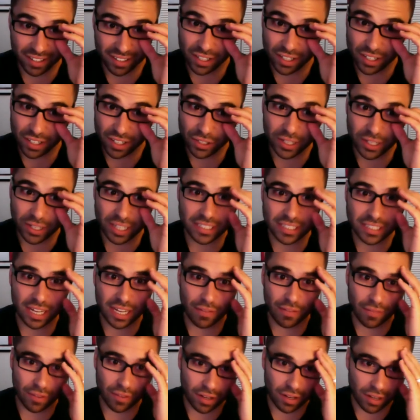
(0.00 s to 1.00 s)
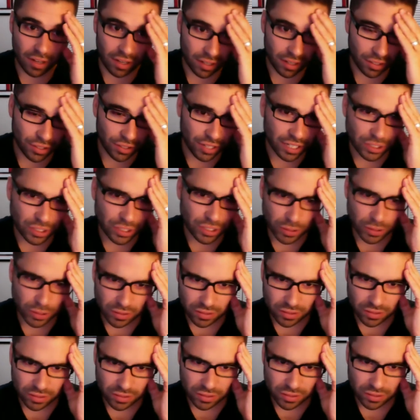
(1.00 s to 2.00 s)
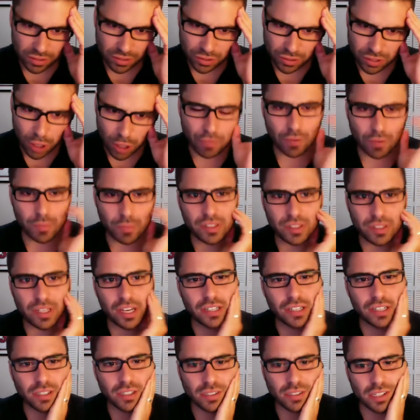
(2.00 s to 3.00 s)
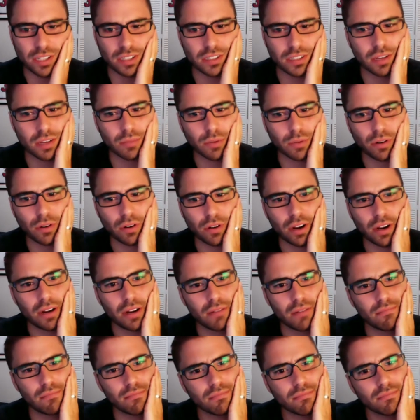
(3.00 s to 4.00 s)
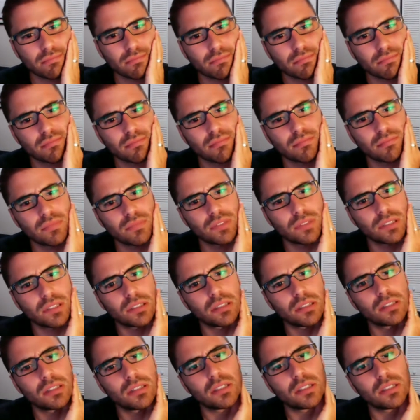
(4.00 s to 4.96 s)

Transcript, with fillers: you guys have uh, you guys use, use open fermentation at St. Somewhere, right? Yeah, yeah.